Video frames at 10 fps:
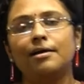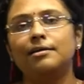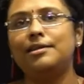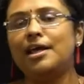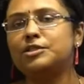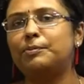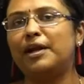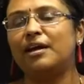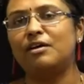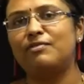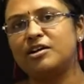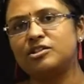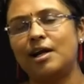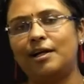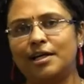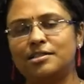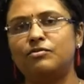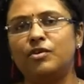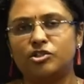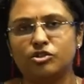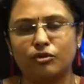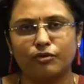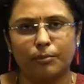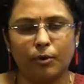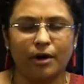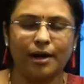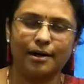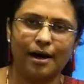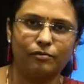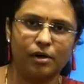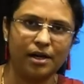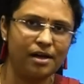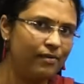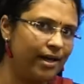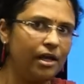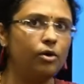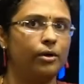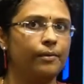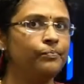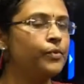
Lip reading: these particular functionalities and features of your product are working very good.